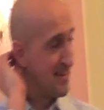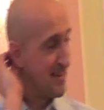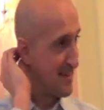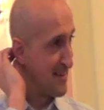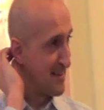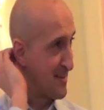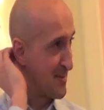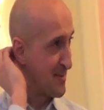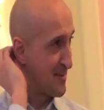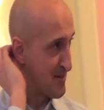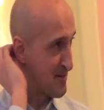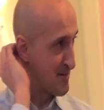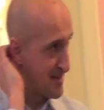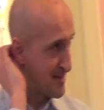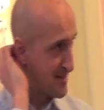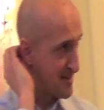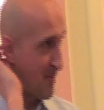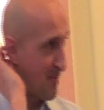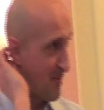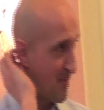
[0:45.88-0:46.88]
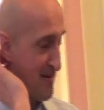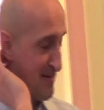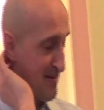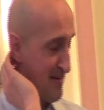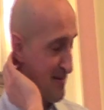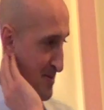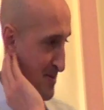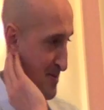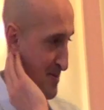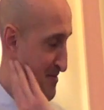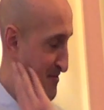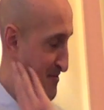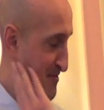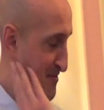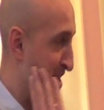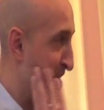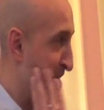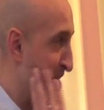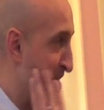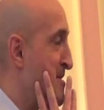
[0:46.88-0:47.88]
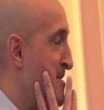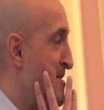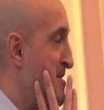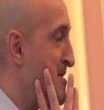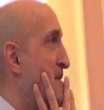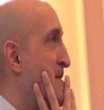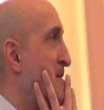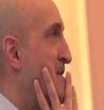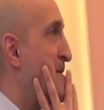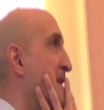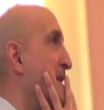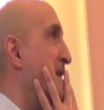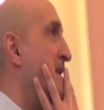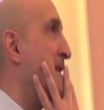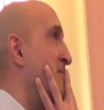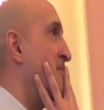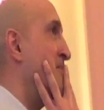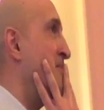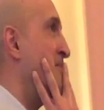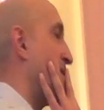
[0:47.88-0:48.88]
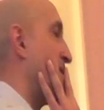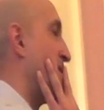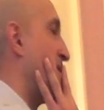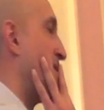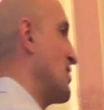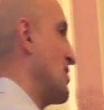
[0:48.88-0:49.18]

street. My parents still live there. But I knew